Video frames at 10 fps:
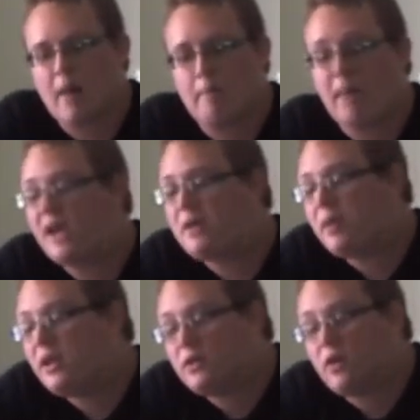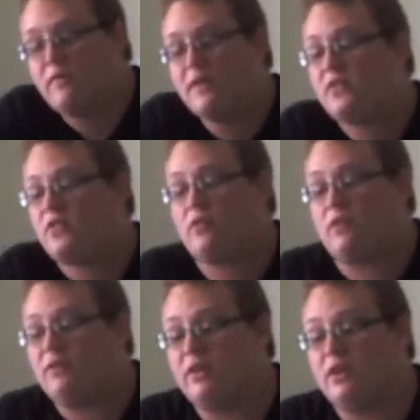My opinion on this,
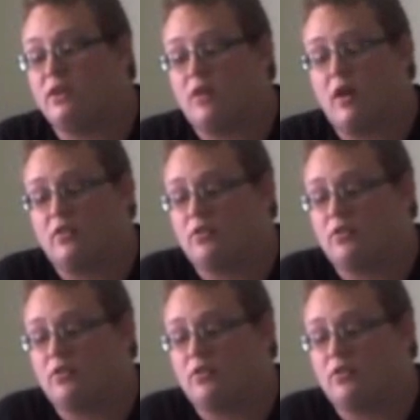giving it